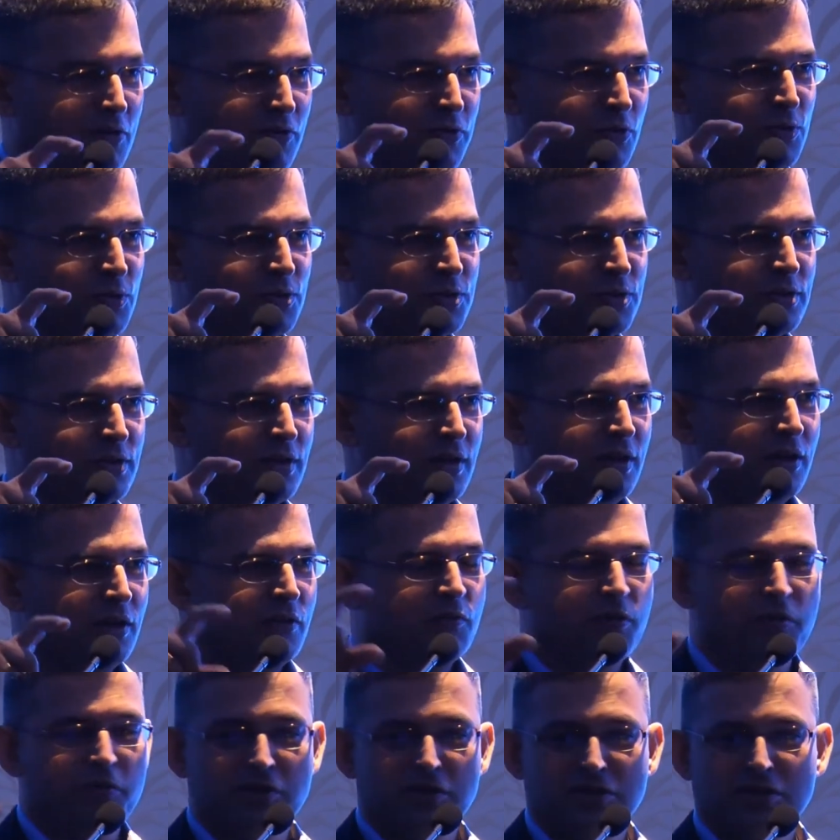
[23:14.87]
phones.
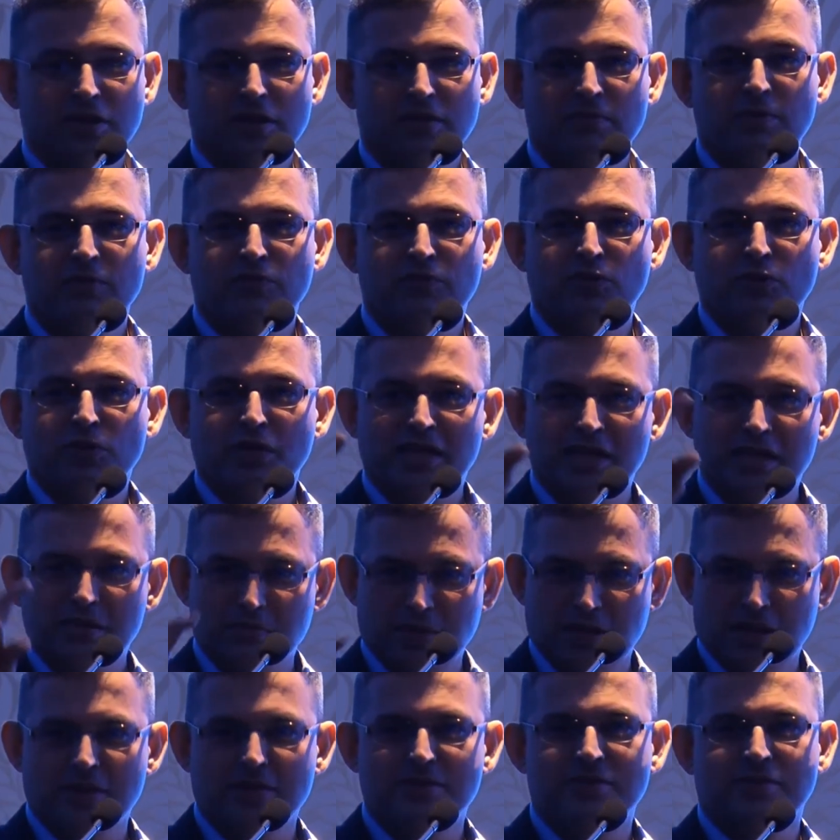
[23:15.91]
We were there before
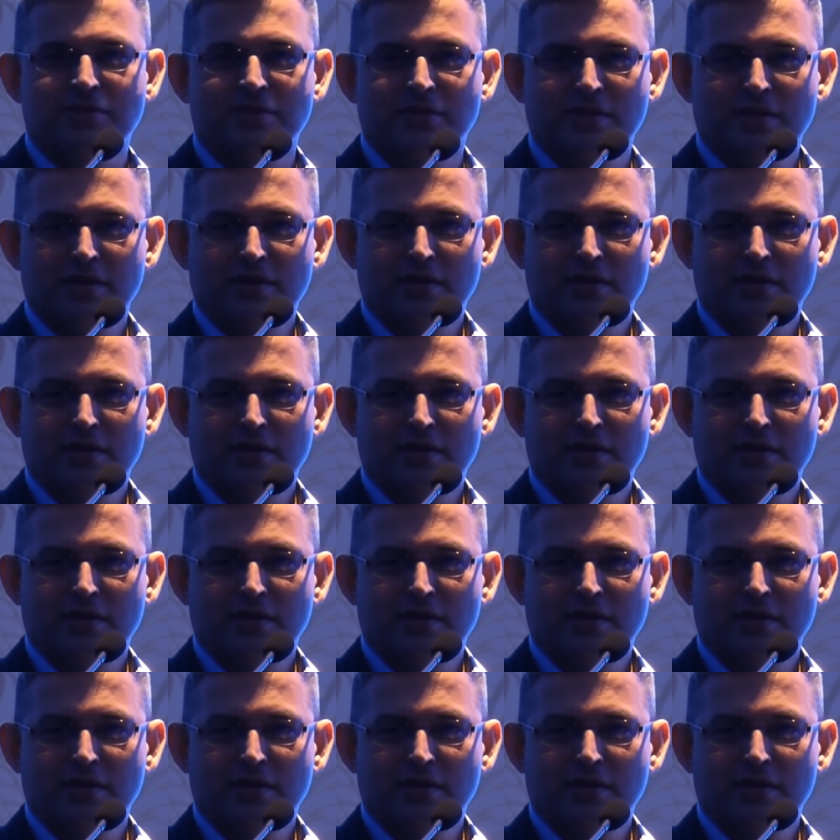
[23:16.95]
emails.